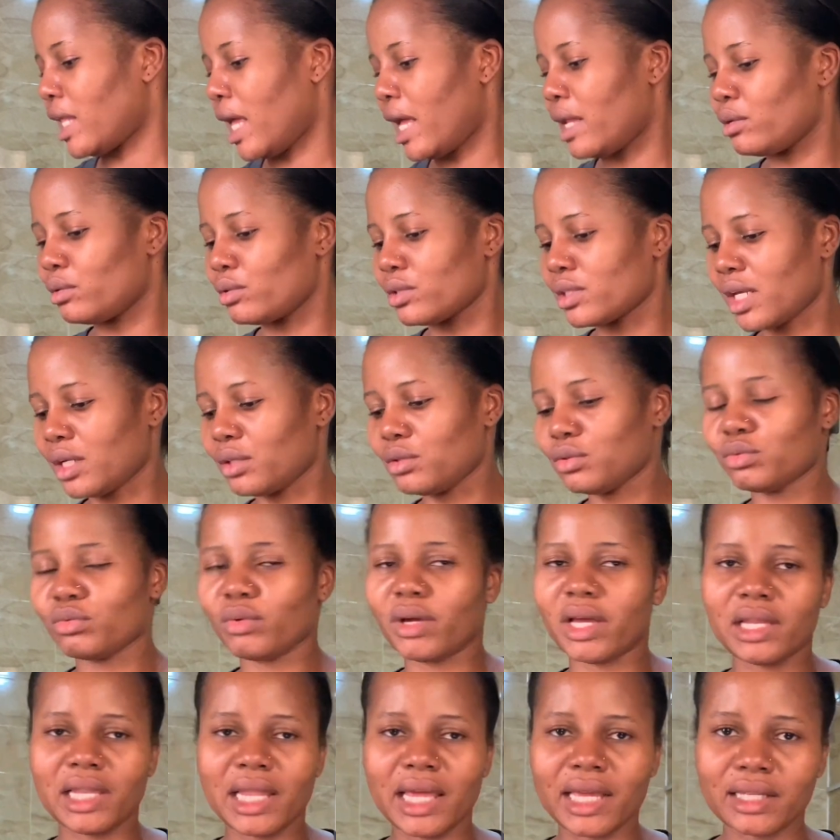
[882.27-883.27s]
nylons. I don't know
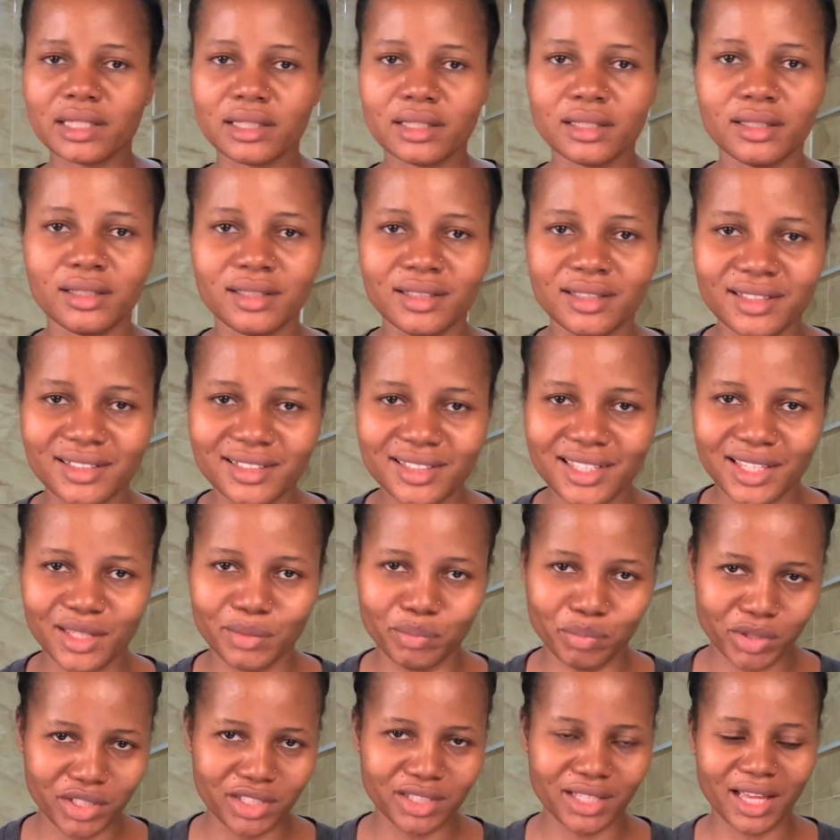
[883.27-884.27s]
why I like
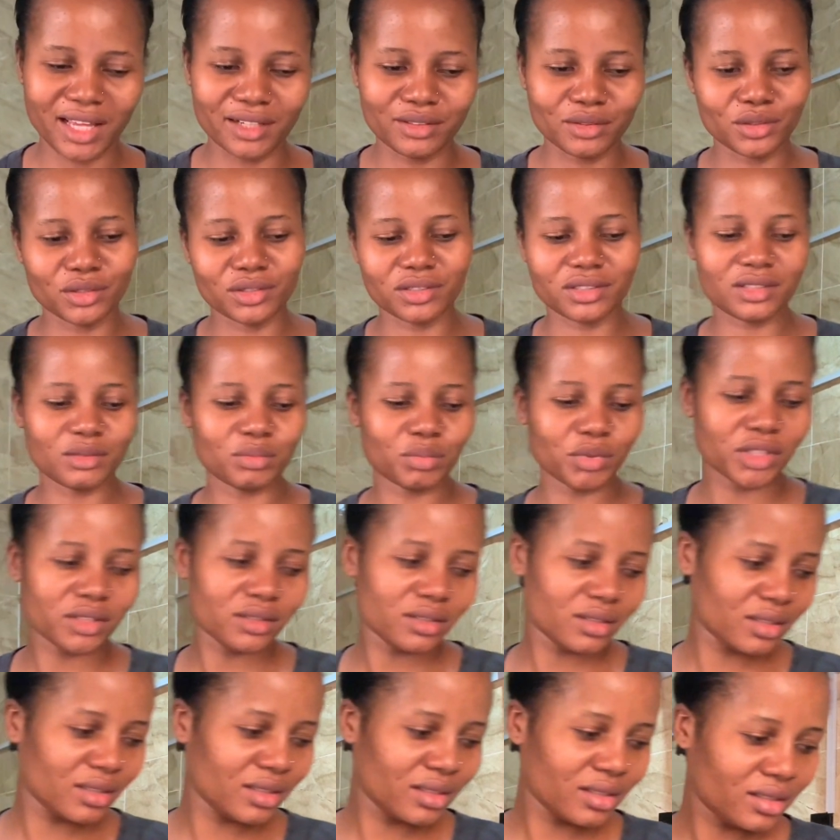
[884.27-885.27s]
keeping nylons, but
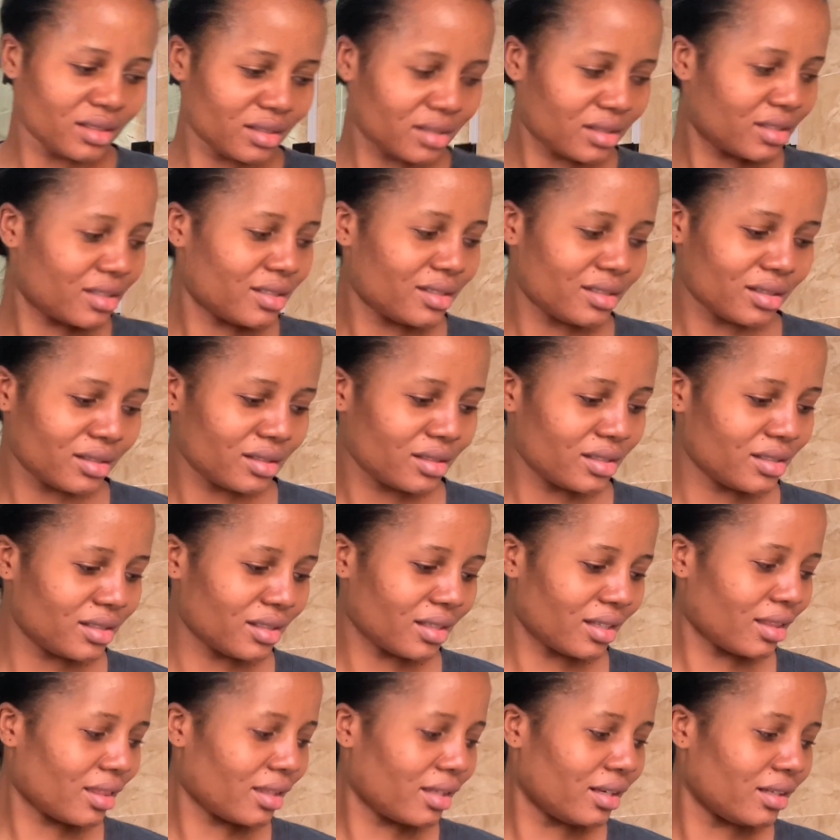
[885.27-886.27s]
it's
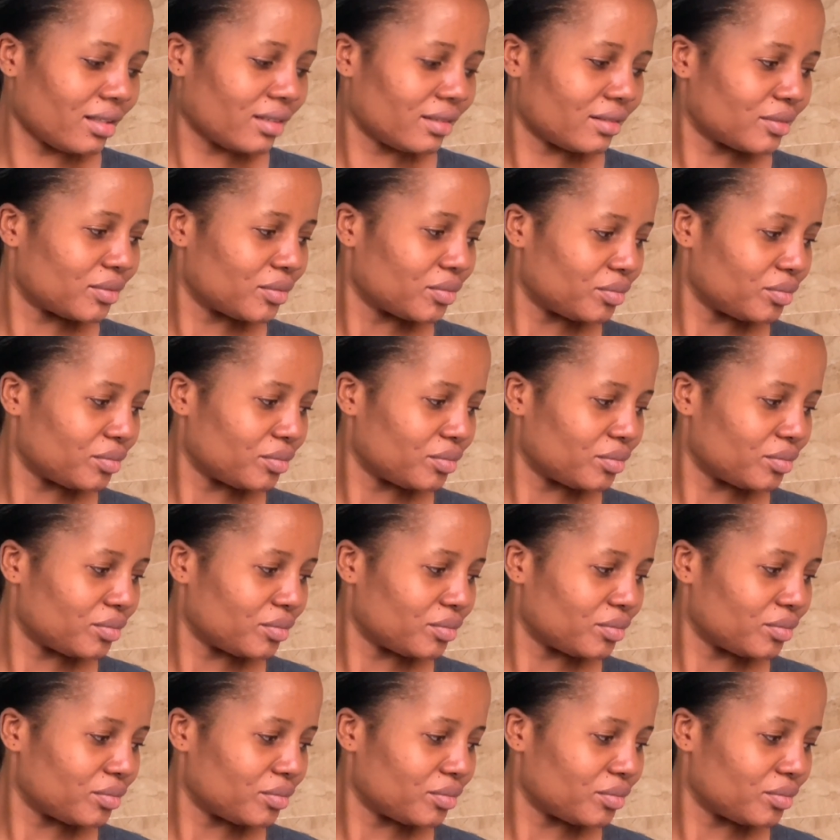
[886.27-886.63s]
a thing.